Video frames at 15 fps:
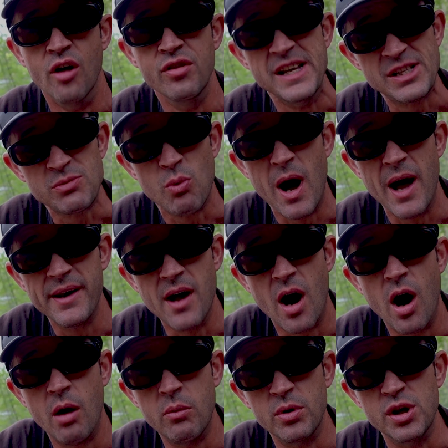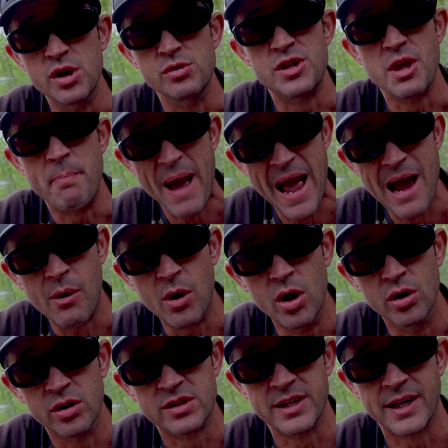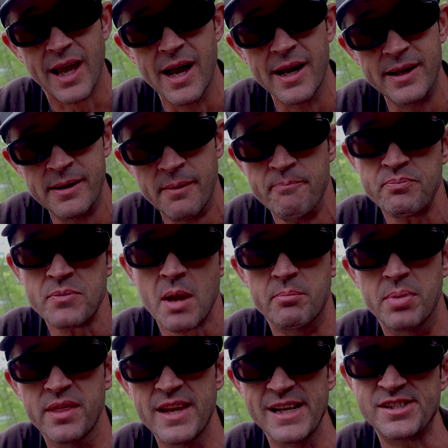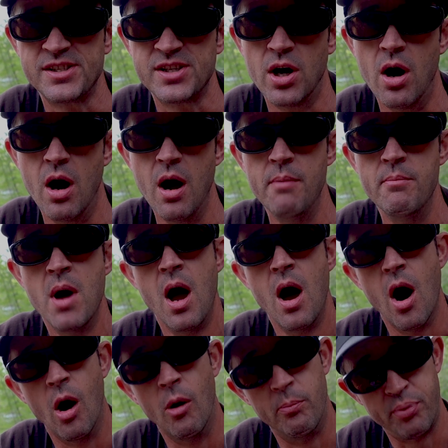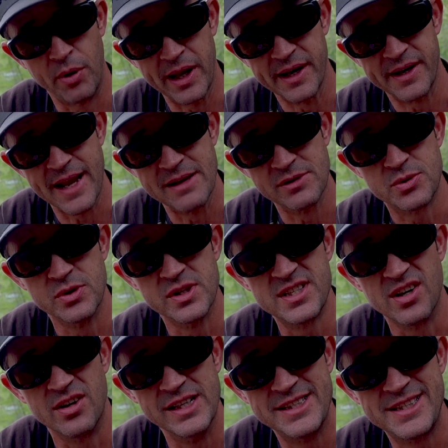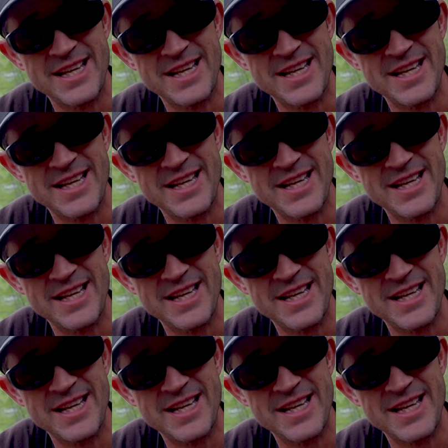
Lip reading: On this one, I will use the power hooks again, but this time I'll bring it down to a size